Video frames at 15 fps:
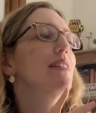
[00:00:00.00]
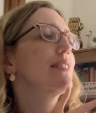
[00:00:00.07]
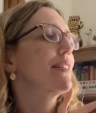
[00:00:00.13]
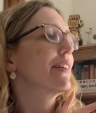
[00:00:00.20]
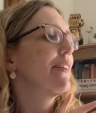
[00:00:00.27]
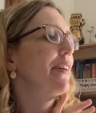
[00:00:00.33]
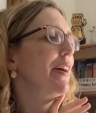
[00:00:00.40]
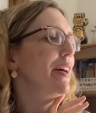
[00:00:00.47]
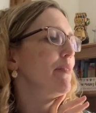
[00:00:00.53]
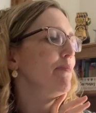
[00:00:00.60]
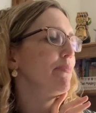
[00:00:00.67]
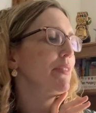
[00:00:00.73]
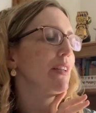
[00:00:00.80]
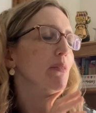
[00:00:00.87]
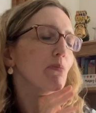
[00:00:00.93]
So
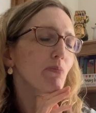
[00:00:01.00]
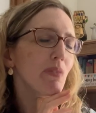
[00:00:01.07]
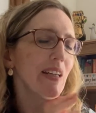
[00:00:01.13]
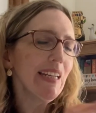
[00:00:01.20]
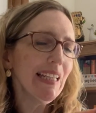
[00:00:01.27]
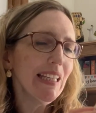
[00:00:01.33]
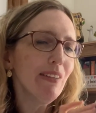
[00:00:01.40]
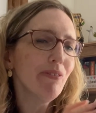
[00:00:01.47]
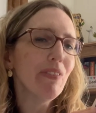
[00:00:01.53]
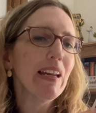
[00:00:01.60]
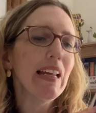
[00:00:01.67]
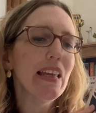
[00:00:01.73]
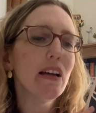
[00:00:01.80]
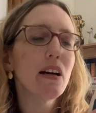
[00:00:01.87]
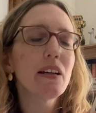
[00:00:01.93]
I'm really,
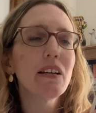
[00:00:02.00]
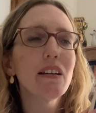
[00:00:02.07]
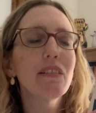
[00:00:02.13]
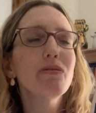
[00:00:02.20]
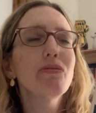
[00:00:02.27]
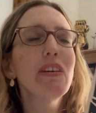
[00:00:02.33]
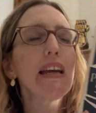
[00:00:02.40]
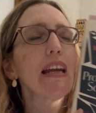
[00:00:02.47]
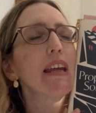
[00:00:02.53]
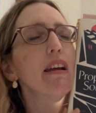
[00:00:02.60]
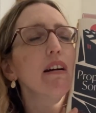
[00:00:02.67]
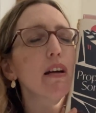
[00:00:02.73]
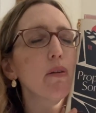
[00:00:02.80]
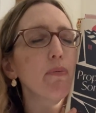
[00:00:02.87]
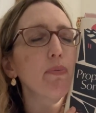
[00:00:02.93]
really, really
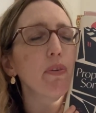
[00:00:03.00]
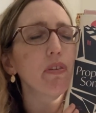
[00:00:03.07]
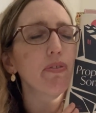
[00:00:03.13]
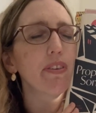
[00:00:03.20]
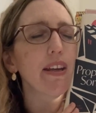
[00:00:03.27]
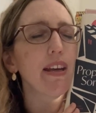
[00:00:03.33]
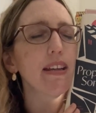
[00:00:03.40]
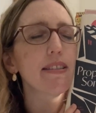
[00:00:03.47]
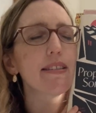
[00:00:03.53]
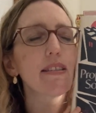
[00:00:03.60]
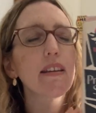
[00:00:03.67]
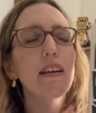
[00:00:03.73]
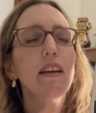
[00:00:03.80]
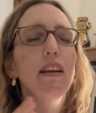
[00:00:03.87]
hopeful for this.